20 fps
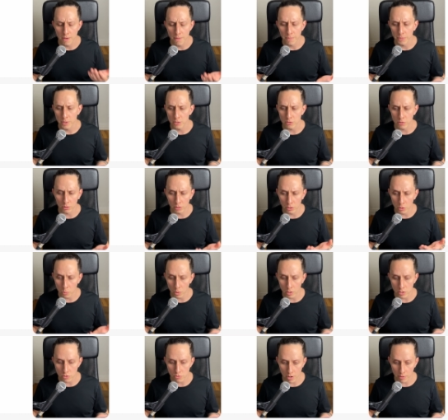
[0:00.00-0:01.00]
there's only
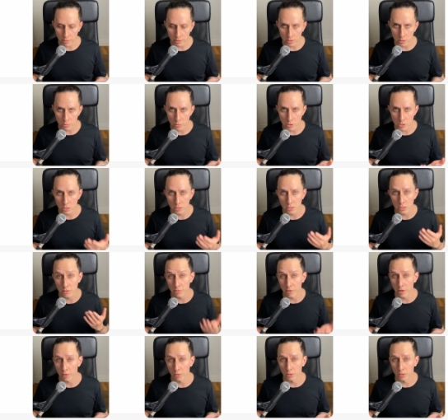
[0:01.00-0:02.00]
one drive in this machine is a
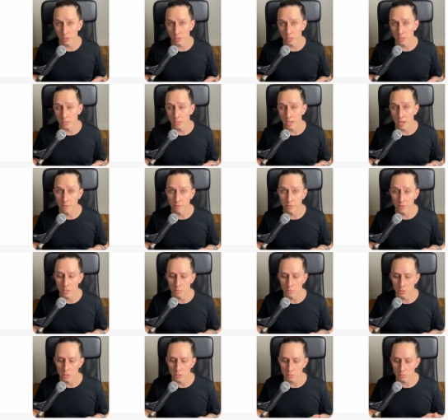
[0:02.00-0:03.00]
500 gig
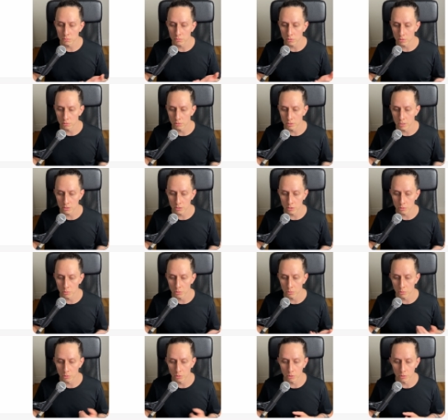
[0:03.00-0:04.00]
NVMe, so that's the one
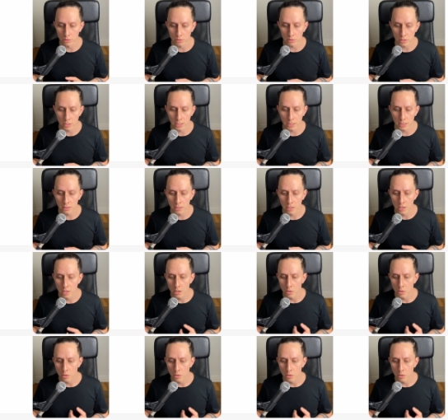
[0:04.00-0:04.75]
we're going to select.